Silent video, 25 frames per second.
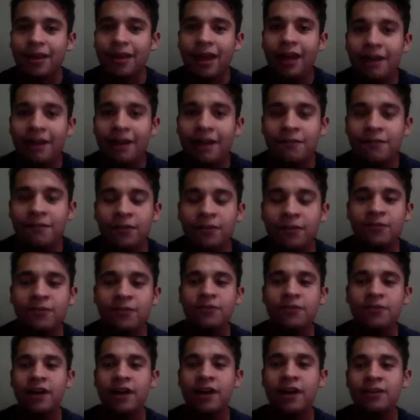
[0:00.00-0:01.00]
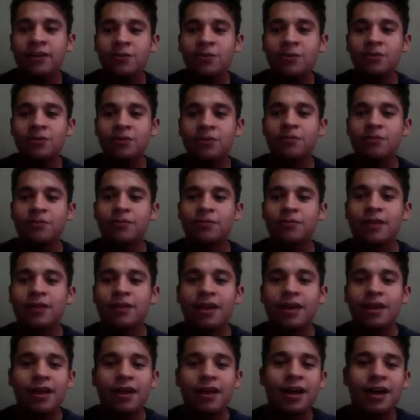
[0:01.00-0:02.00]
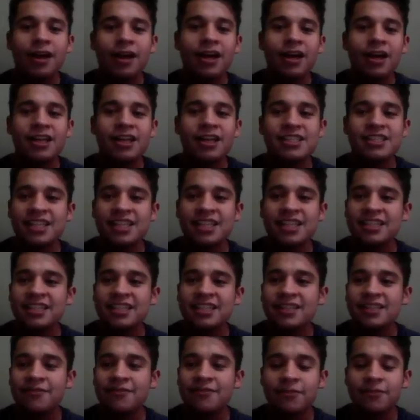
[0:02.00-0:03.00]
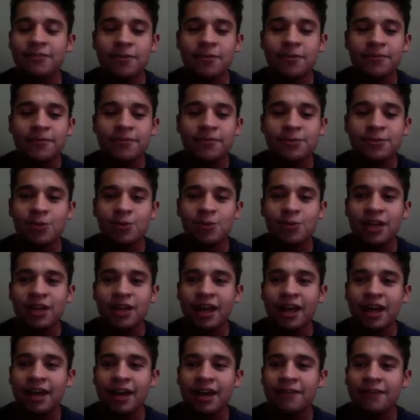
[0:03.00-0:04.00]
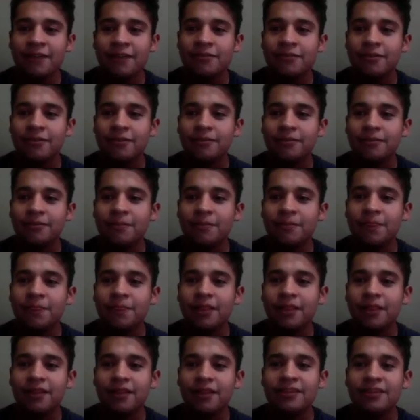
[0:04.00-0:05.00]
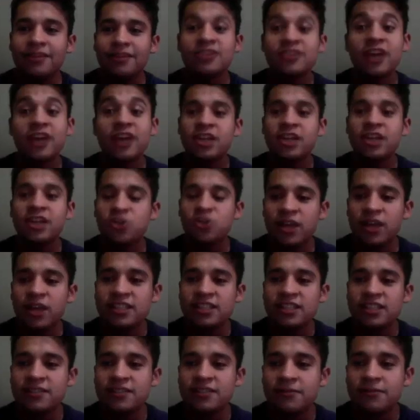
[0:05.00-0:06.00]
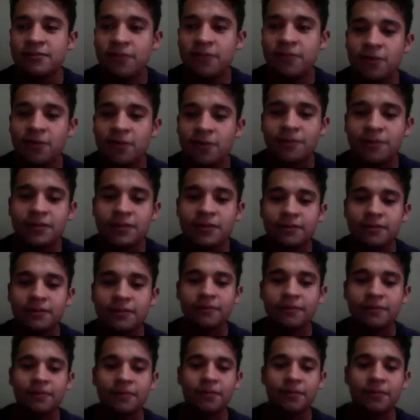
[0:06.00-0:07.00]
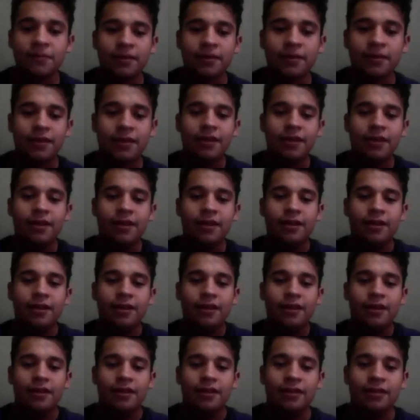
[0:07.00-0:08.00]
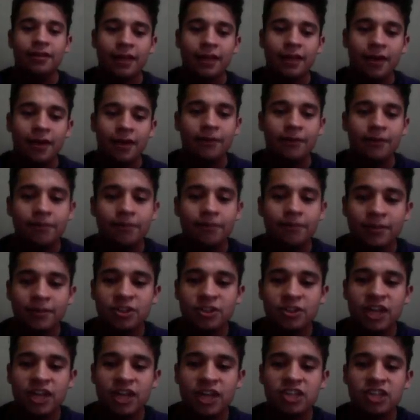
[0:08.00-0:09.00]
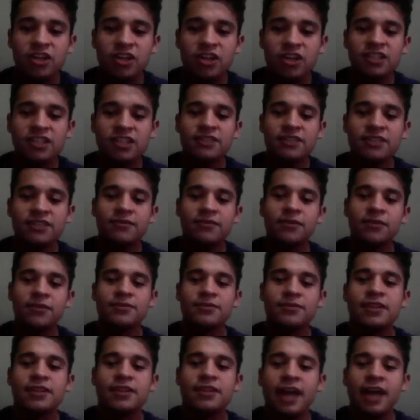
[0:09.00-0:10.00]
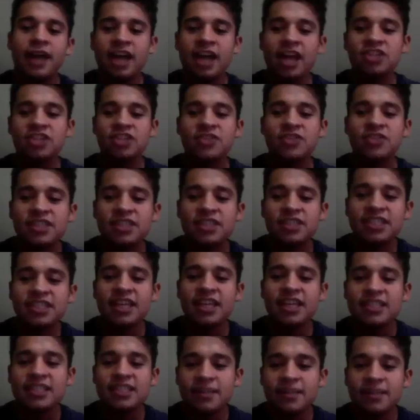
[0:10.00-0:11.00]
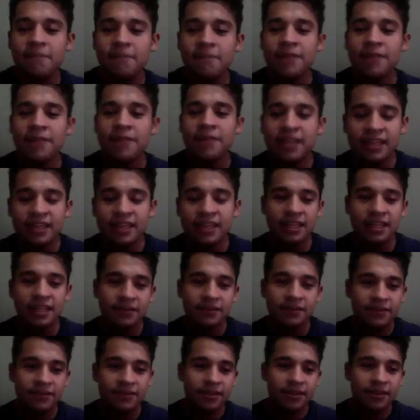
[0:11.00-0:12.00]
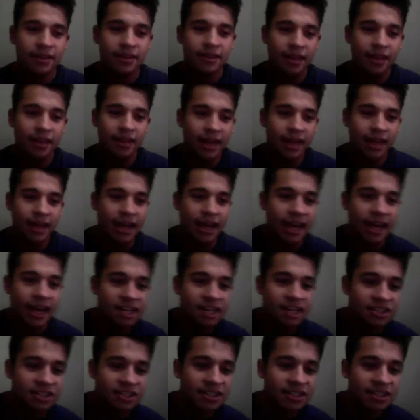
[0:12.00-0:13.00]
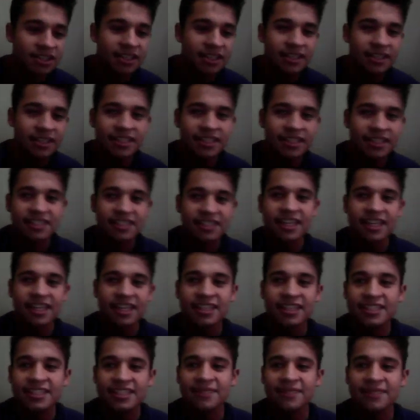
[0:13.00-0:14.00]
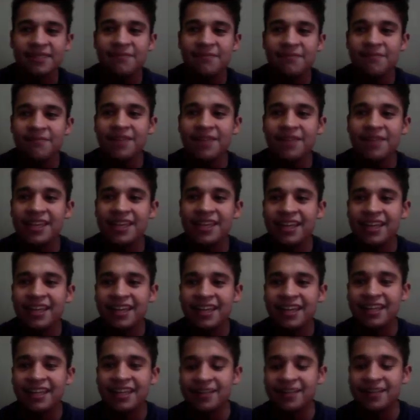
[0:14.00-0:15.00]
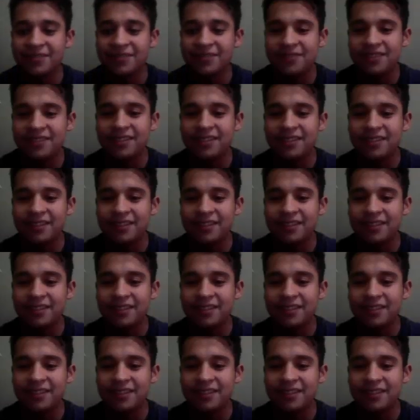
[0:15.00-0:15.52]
And for the final sets of verbs, we have the ditransitive verbs. Now, the ditransitive verbs. Ashley sent me a gift. Ashley sent me a gift.